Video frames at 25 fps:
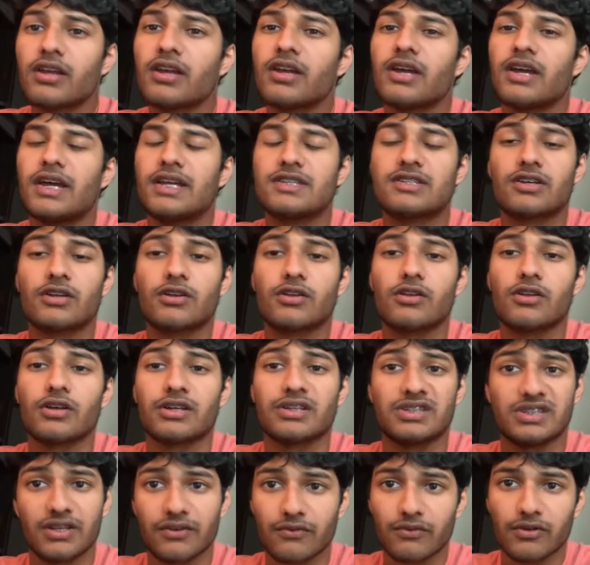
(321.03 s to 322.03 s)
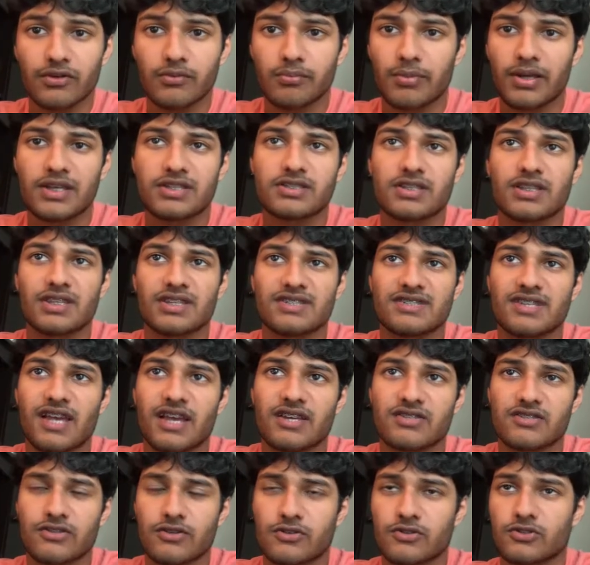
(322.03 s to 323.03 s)
it's going to look different based on the size
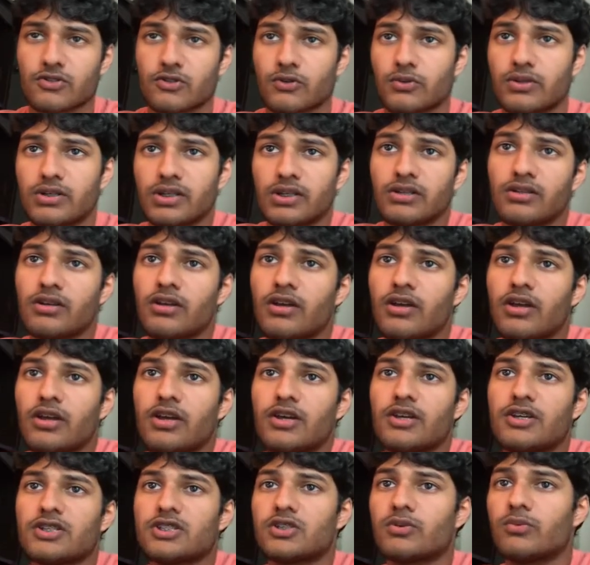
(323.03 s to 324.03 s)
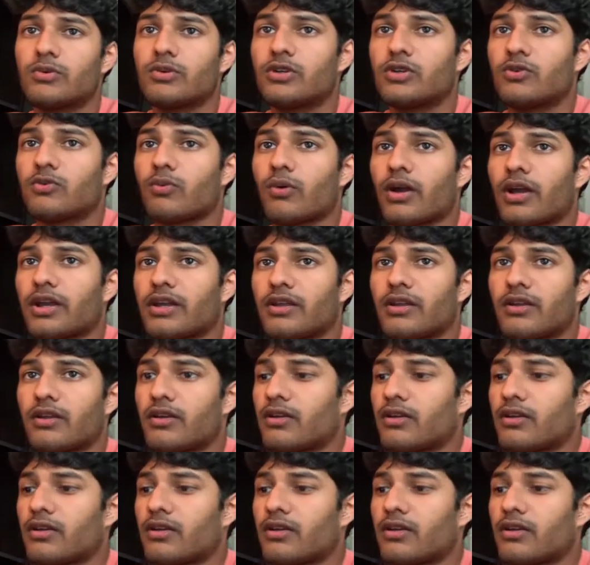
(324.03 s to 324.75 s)
of their screen. So when you write